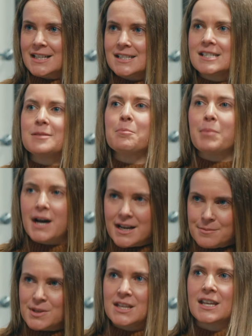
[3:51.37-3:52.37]
It's the
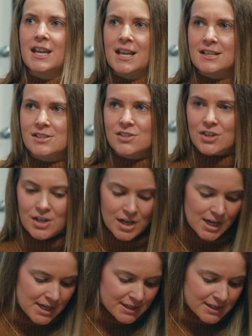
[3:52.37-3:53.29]
bottom of the canister.